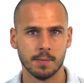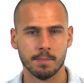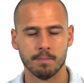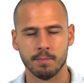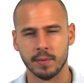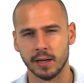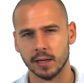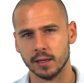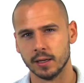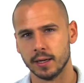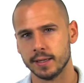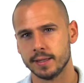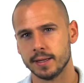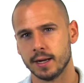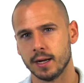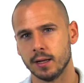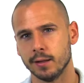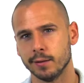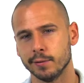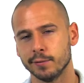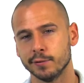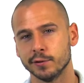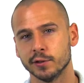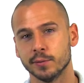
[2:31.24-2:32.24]
Miller et
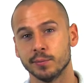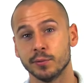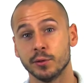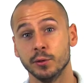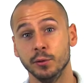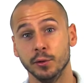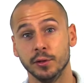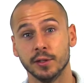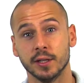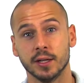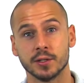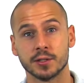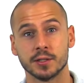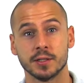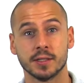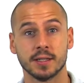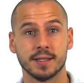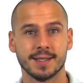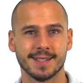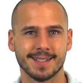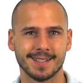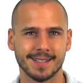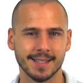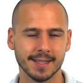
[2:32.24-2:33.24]
al. From two
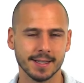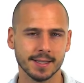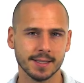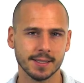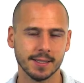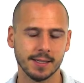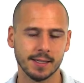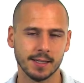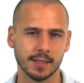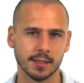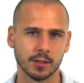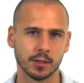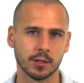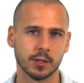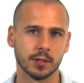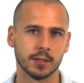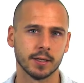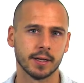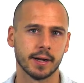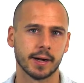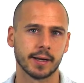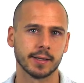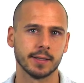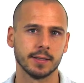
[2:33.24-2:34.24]
thousand sixteen
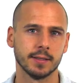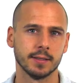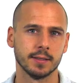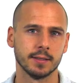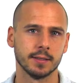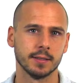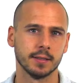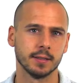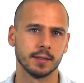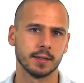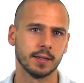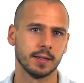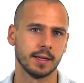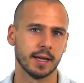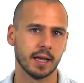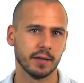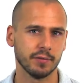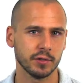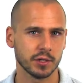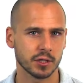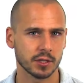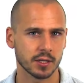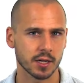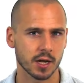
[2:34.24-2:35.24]
conducted a
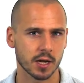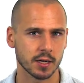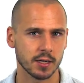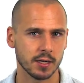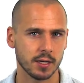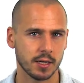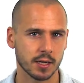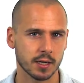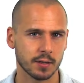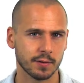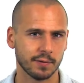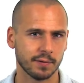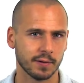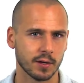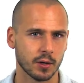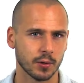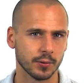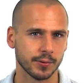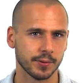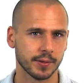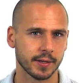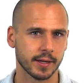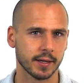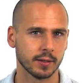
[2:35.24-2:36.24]
cadaver study and
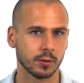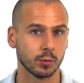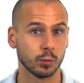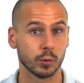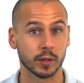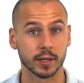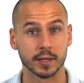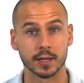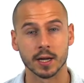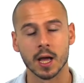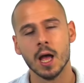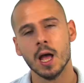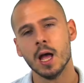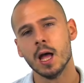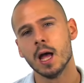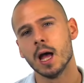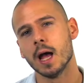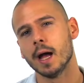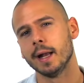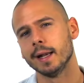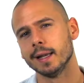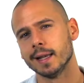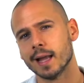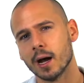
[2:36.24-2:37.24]
found that when
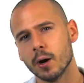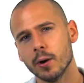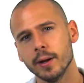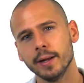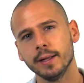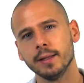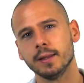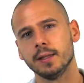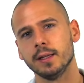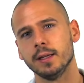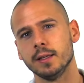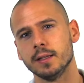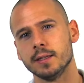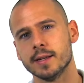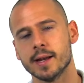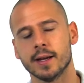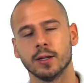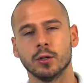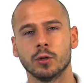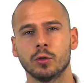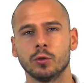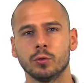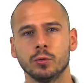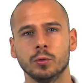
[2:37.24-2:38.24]
allowing the
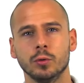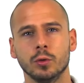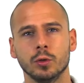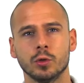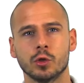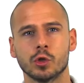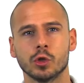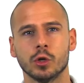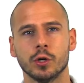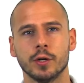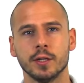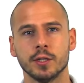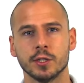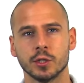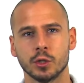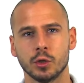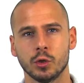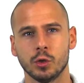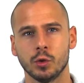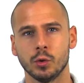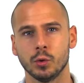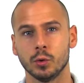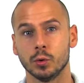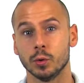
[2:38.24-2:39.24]
talocrural joint
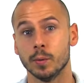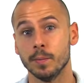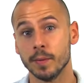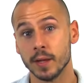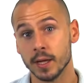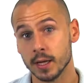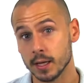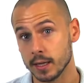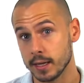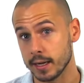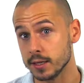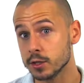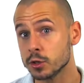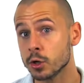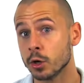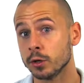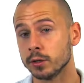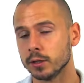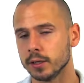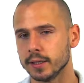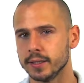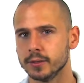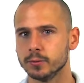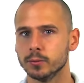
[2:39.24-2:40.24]
to
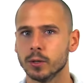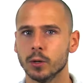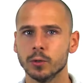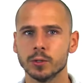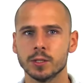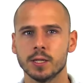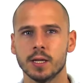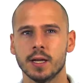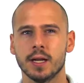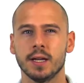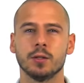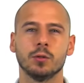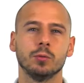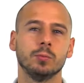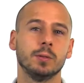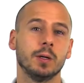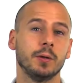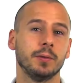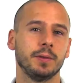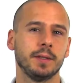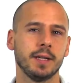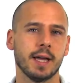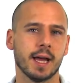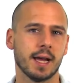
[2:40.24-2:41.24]
internally rotate
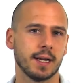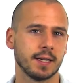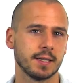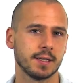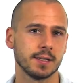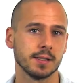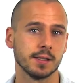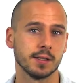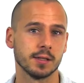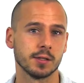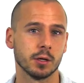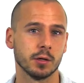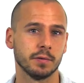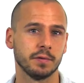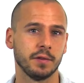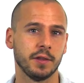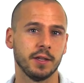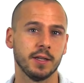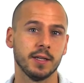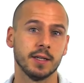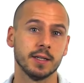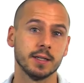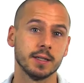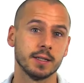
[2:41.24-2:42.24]
around the axis of
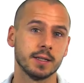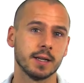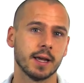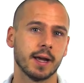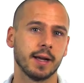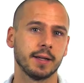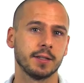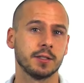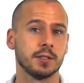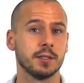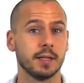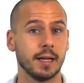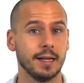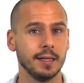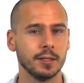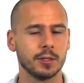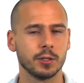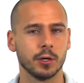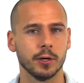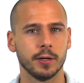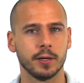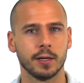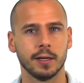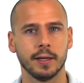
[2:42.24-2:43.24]
the intact
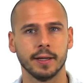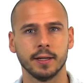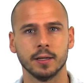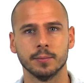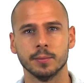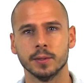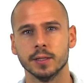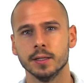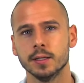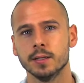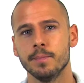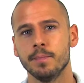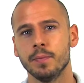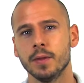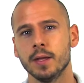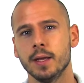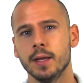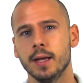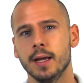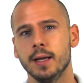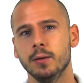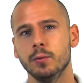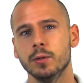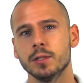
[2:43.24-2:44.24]
deltoid ligament,
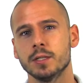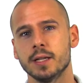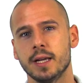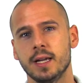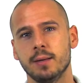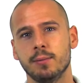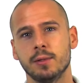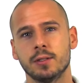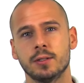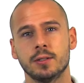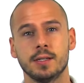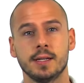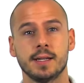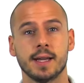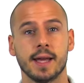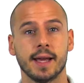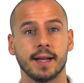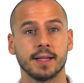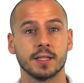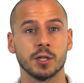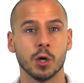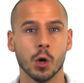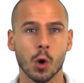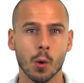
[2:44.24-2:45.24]
it was able to
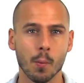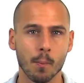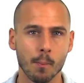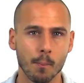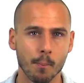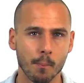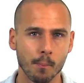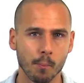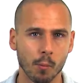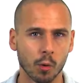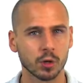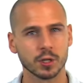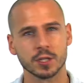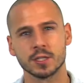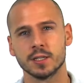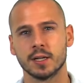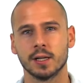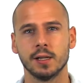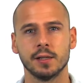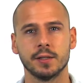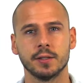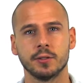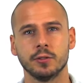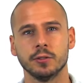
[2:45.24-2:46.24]
detect more
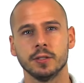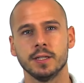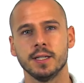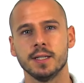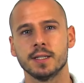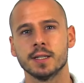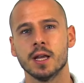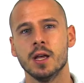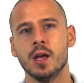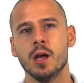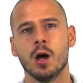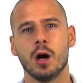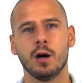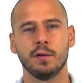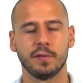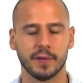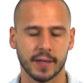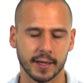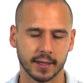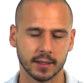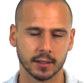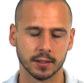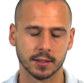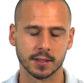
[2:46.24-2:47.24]
subtle degrees of
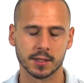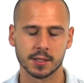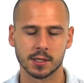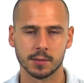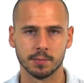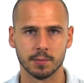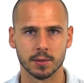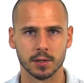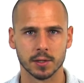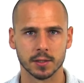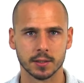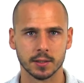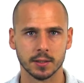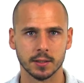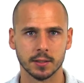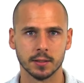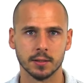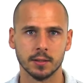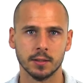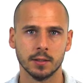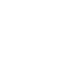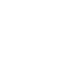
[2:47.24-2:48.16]
ankle instability.